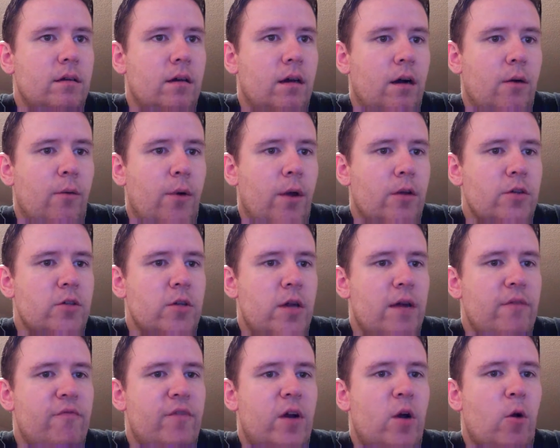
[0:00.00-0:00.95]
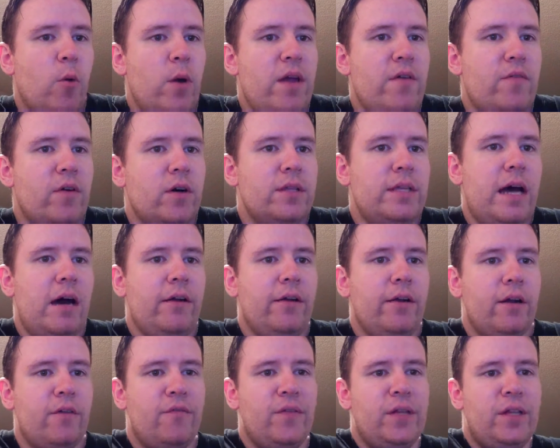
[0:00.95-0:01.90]
We also have Vaquiva down
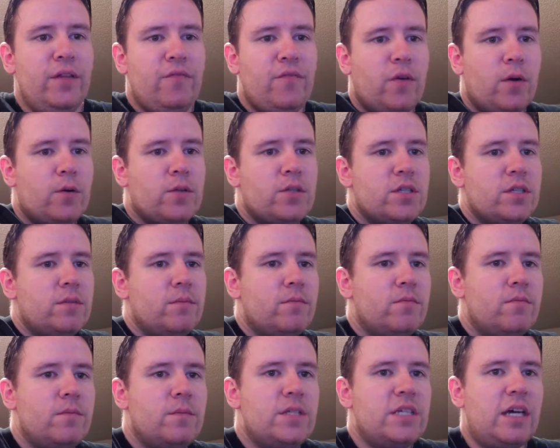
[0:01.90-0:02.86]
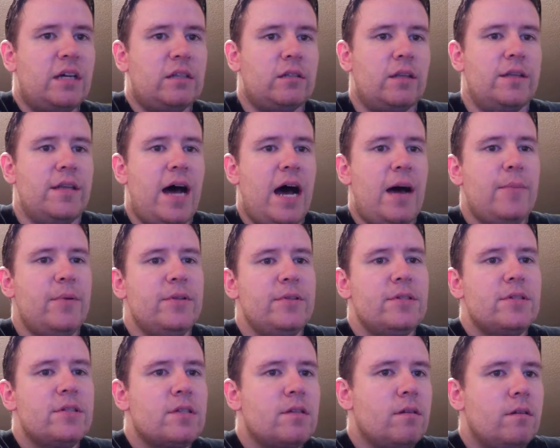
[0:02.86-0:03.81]
there, 51st and south of
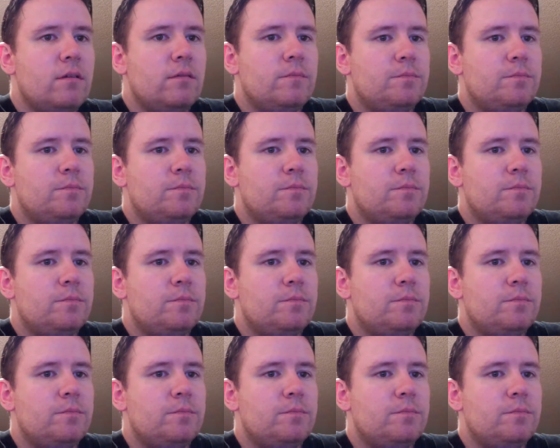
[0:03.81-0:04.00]
Dobbins.